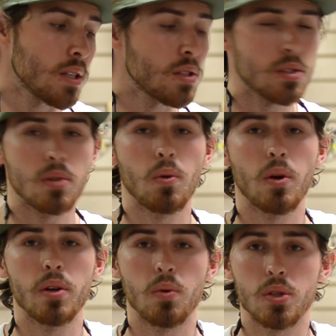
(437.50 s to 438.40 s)
the Easton
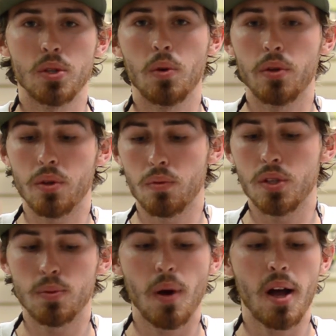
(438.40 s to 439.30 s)
one where it's only 3
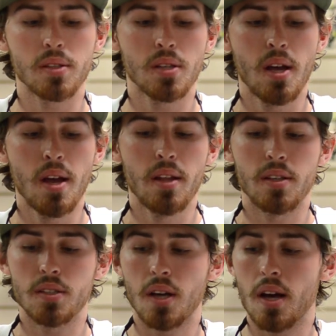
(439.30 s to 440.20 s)
spots,
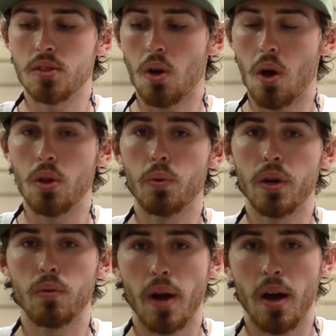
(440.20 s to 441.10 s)
this guy is all the way
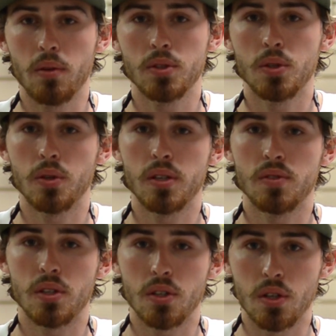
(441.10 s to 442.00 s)
around, so it gives
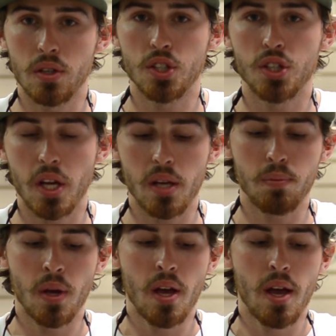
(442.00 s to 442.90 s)
a good
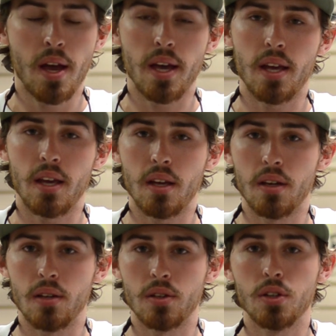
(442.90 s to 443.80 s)
shape
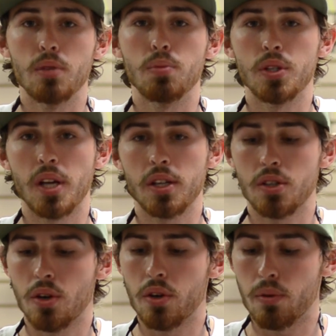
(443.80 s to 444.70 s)
and good
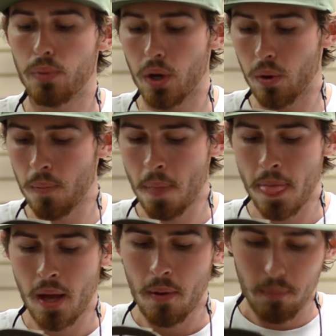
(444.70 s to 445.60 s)
protection on your bow.
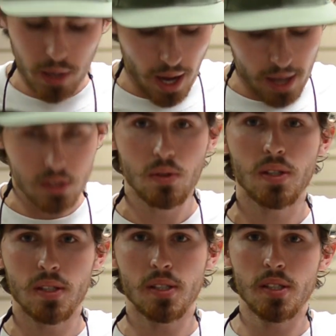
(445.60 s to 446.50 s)
But as you
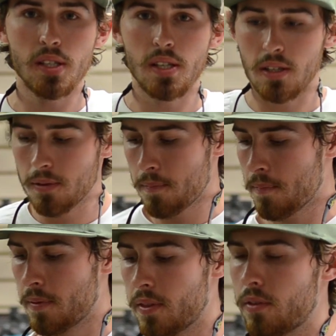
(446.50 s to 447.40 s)
can see,
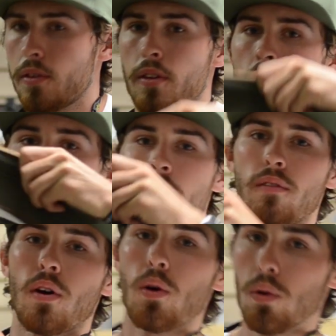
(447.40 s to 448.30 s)

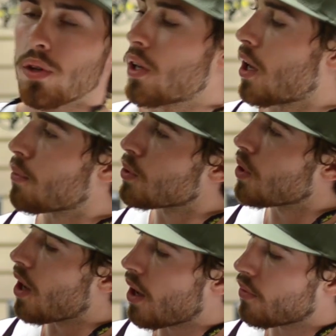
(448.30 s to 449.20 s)
if I hold it up, you
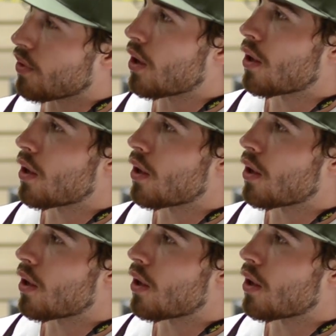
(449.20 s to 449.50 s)
have